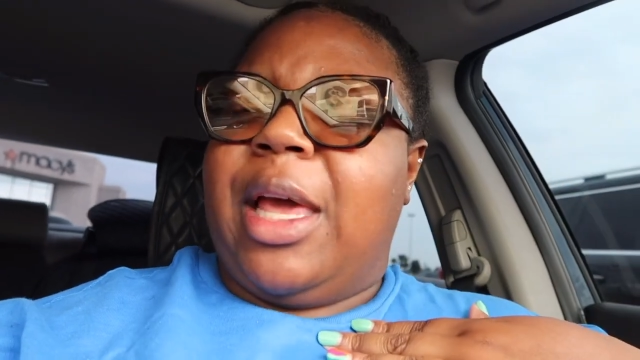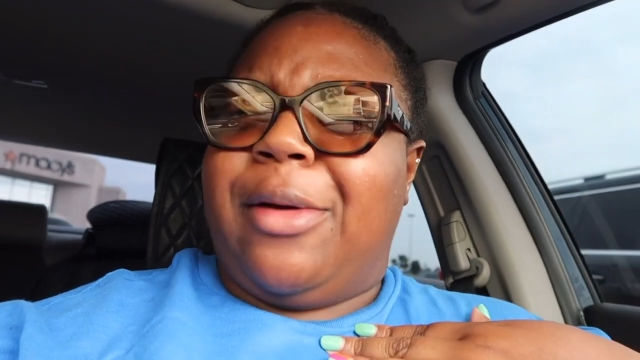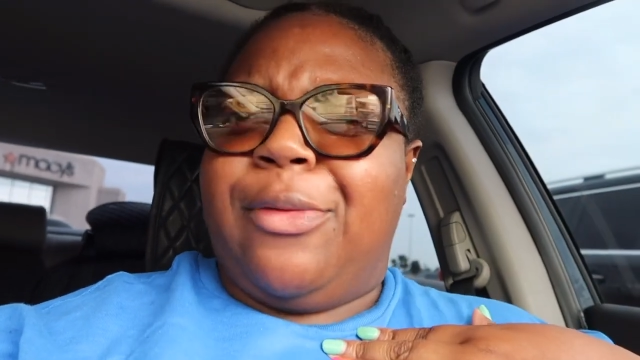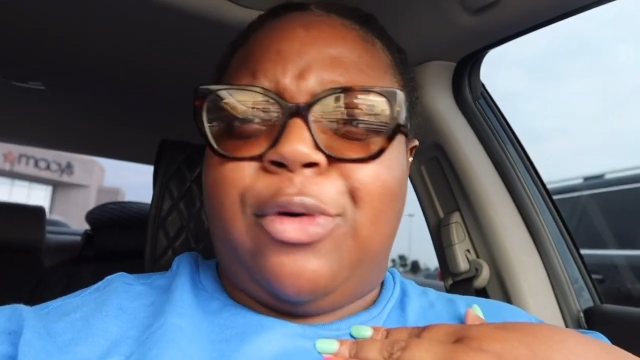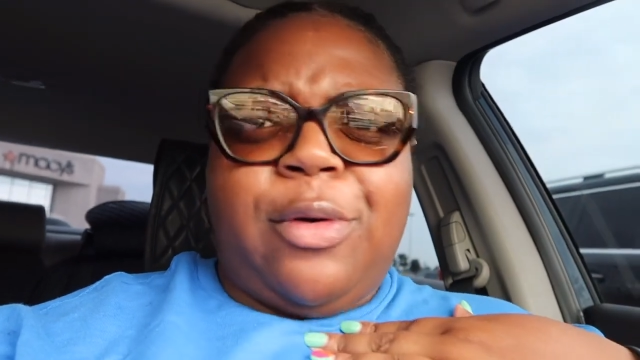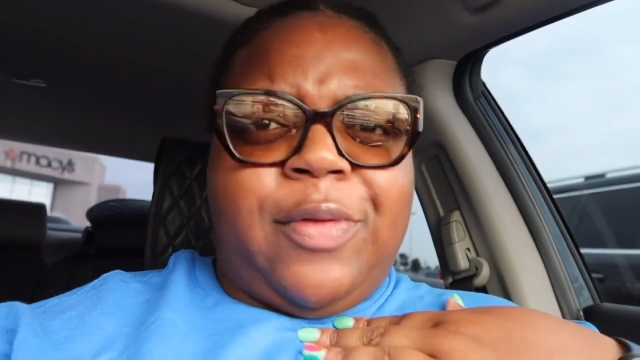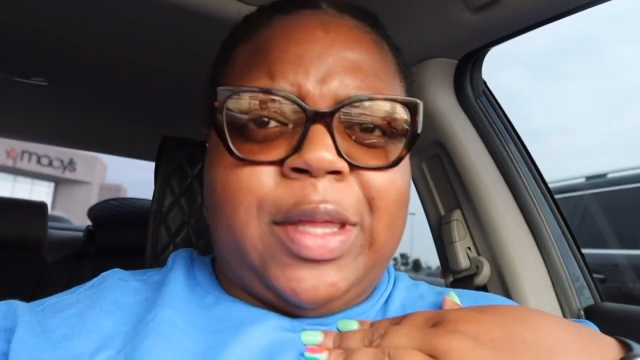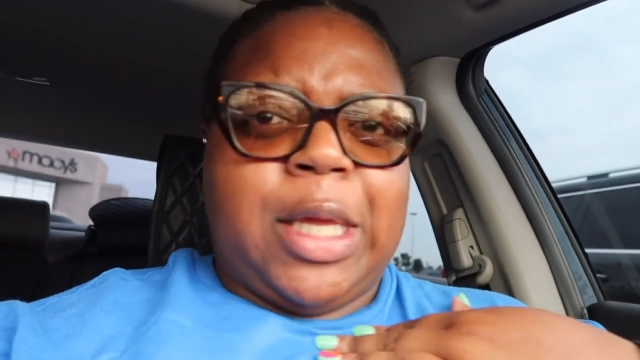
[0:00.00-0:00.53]
like
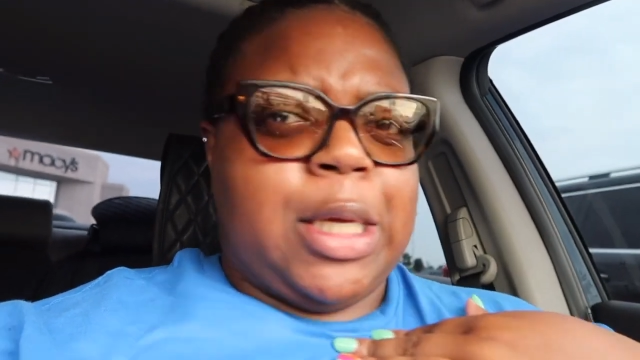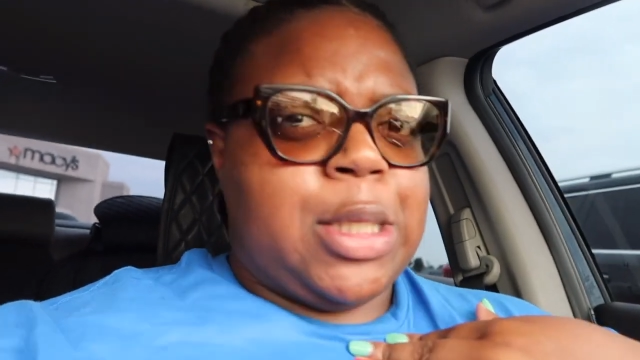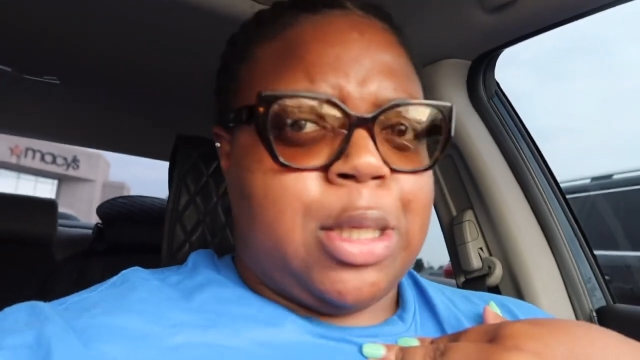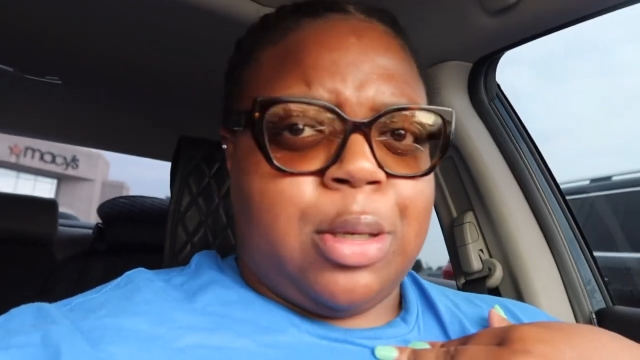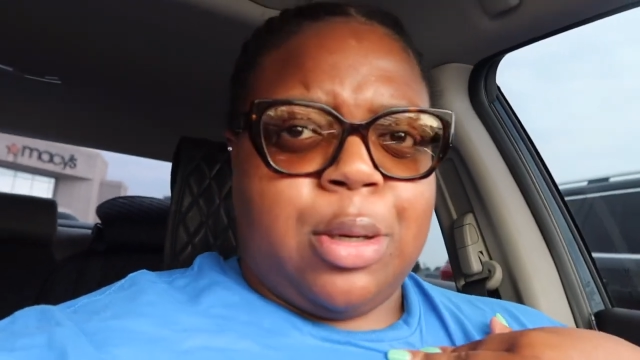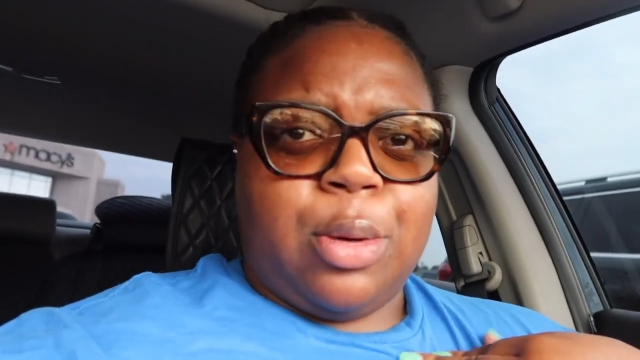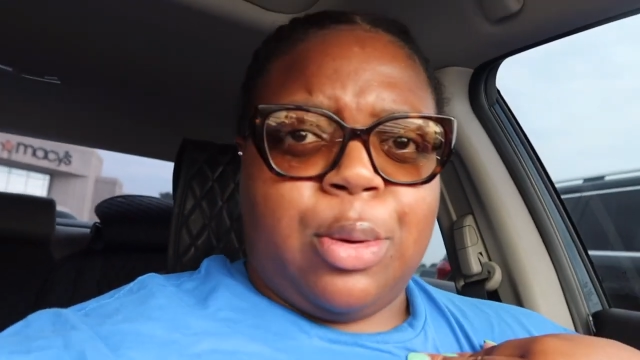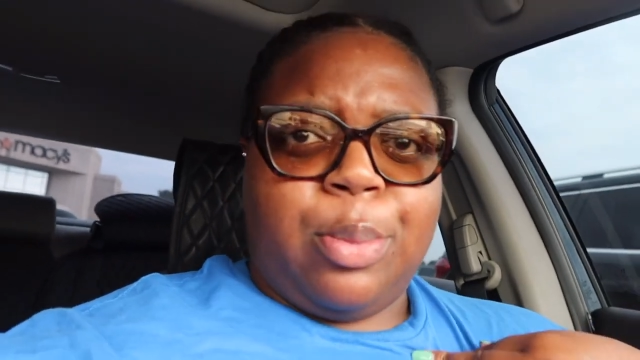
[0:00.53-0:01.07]
4:50,
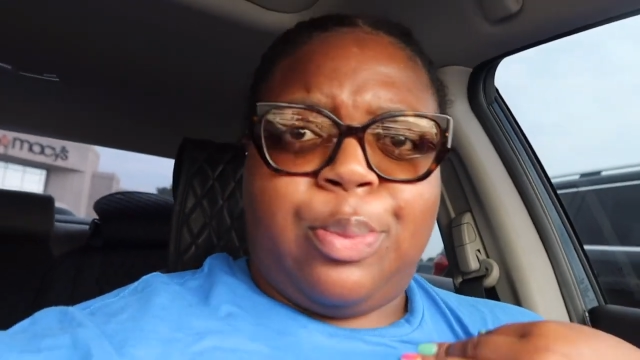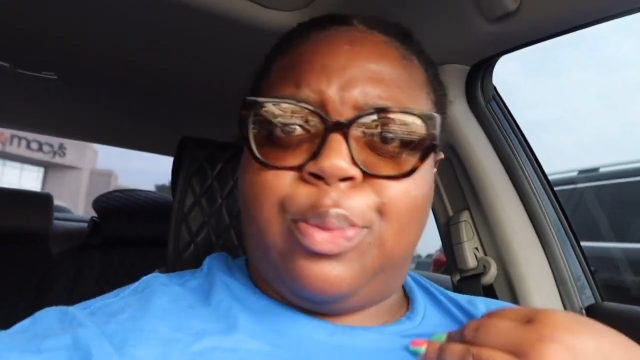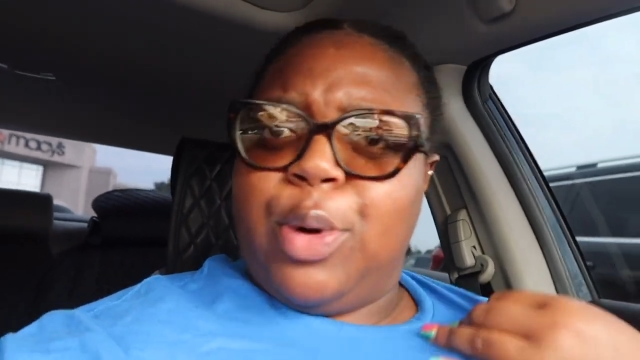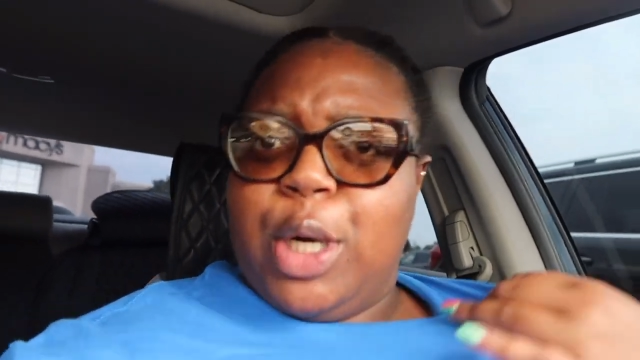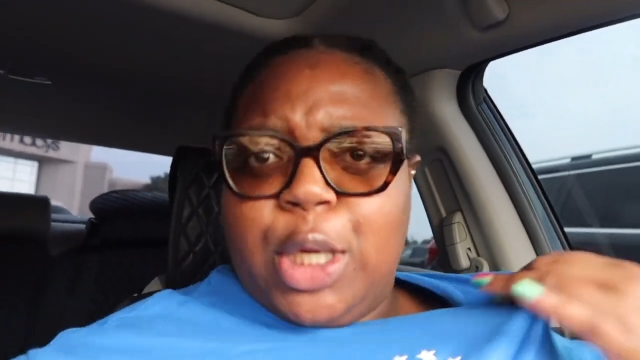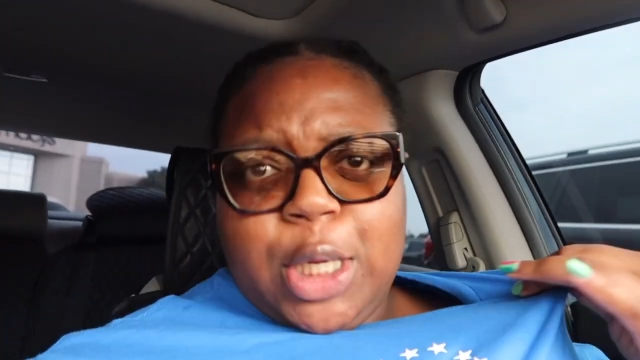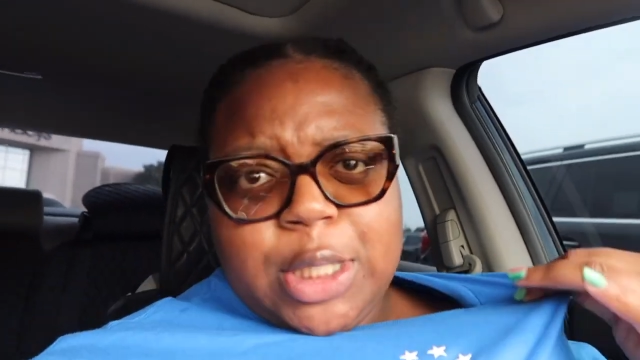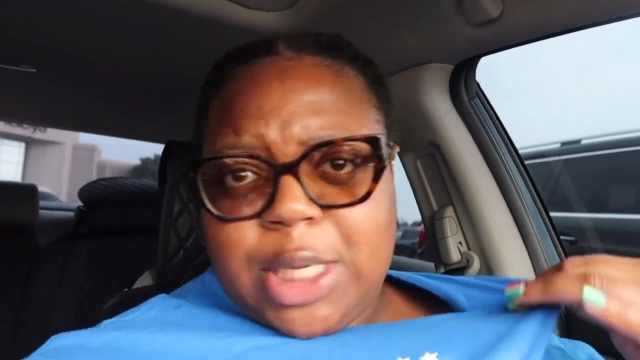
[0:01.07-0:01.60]
so
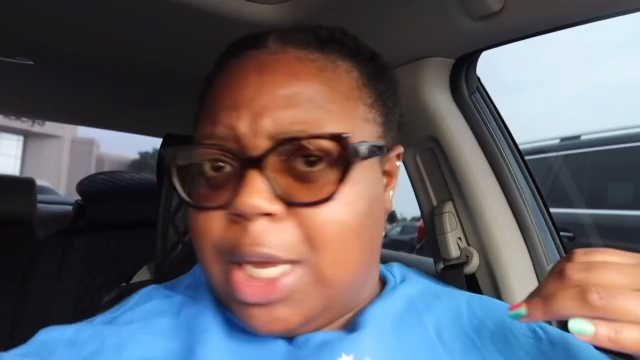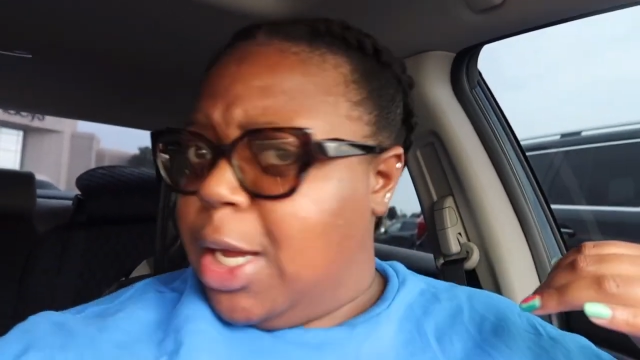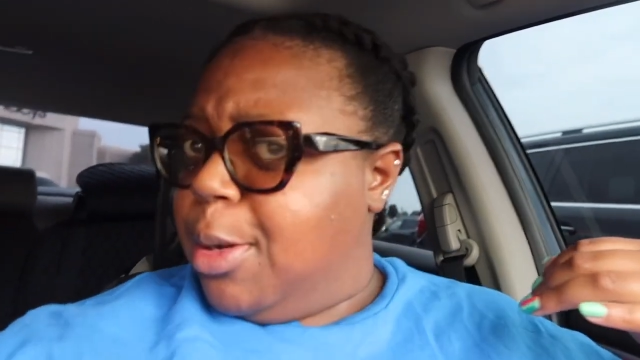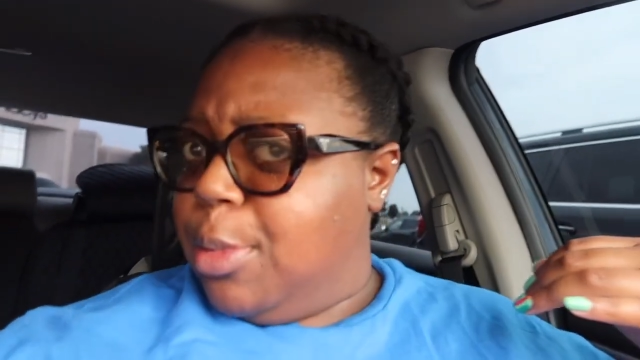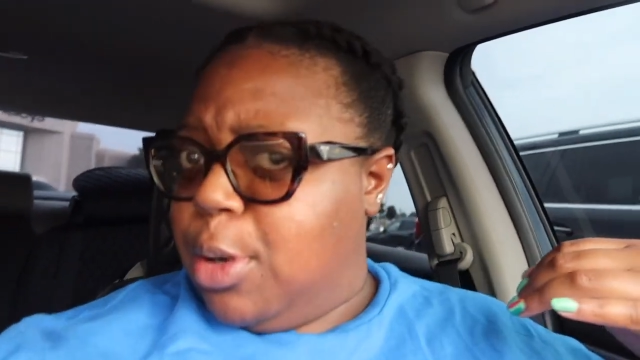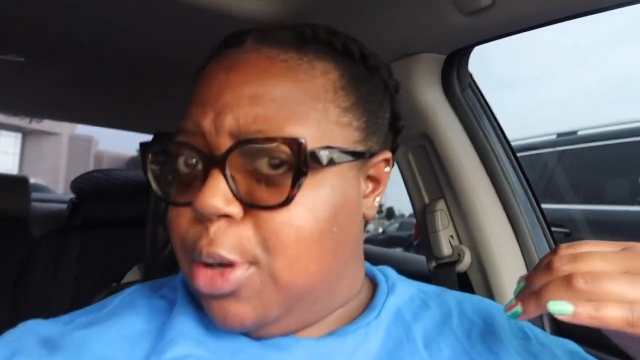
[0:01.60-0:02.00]
pretty good time,